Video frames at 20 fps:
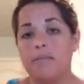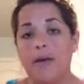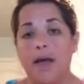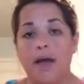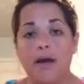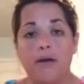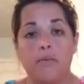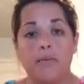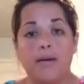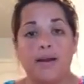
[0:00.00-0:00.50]

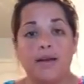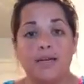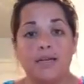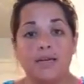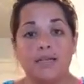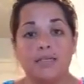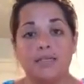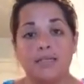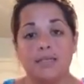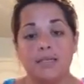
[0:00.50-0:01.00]
Our wedding
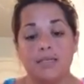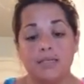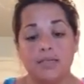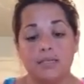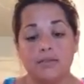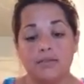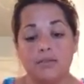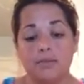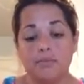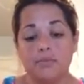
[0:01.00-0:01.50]
isn't
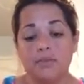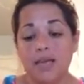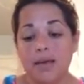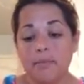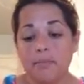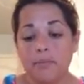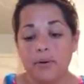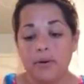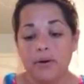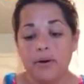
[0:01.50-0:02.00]
until
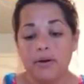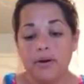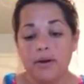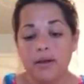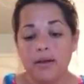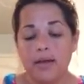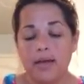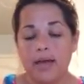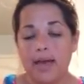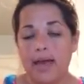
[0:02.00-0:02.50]
September,
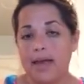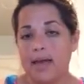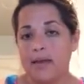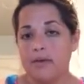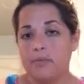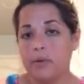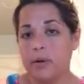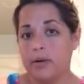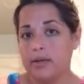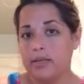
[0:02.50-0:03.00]

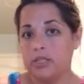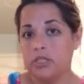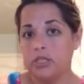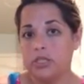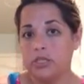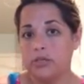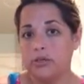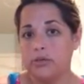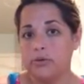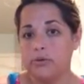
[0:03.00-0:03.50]
and we're in
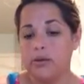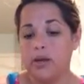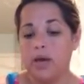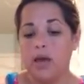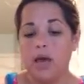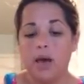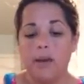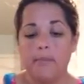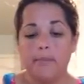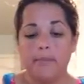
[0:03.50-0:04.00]
June,
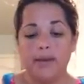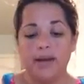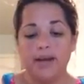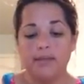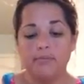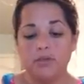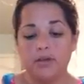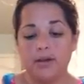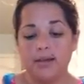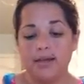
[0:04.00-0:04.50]
but
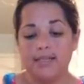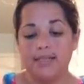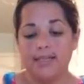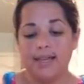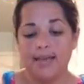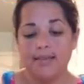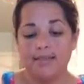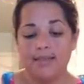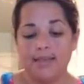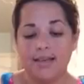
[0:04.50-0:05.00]
I'm trying to
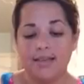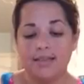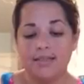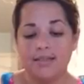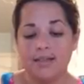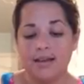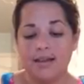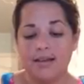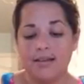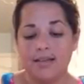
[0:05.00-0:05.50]
get things
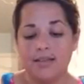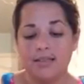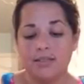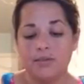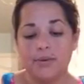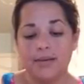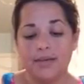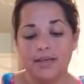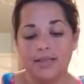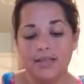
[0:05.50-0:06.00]
done as
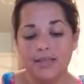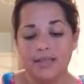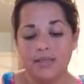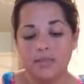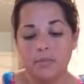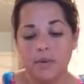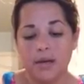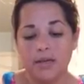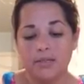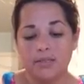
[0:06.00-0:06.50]
quickly
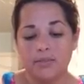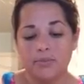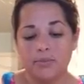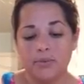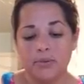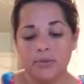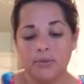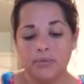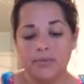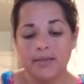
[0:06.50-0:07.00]
as
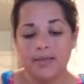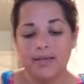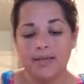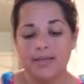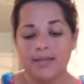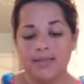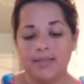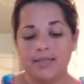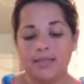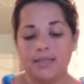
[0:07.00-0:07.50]
possible
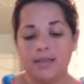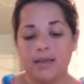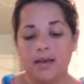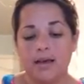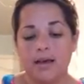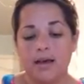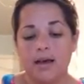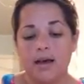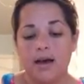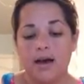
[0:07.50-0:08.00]
because
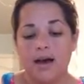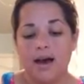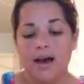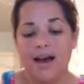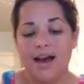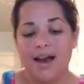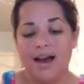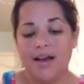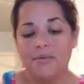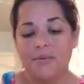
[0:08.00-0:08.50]

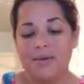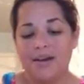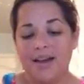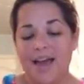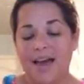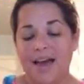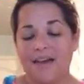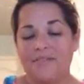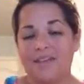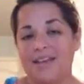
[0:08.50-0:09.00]
I want to
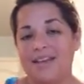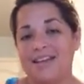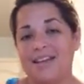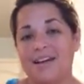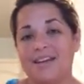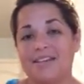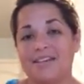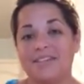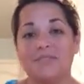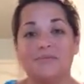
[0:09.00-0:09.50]
have a
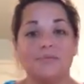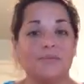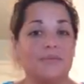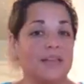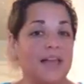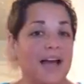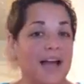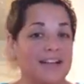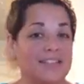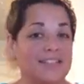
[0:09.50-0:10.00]
nice,
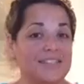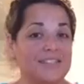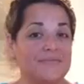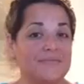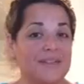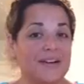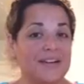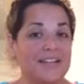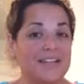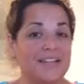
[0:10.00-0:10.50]
relaxing
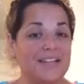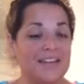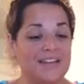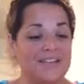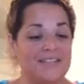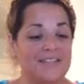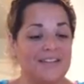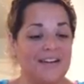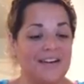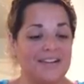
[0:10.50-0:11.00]
wedding
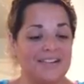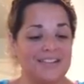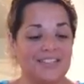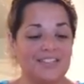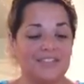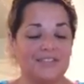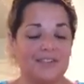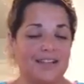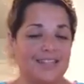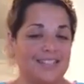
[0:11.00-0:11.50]
and not
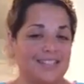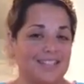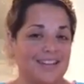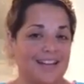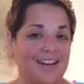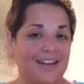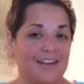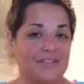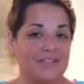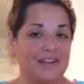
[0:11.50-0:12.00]
stressing
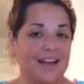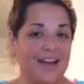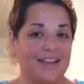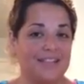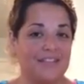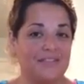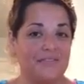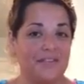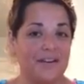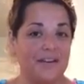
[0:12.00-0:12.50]
out at
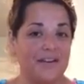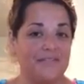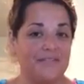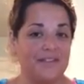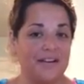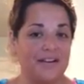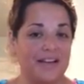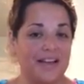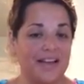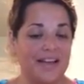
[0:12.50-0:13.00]
the very,
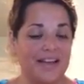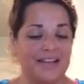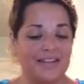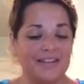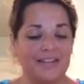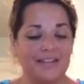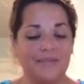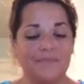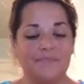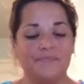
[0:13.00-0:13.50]
very end.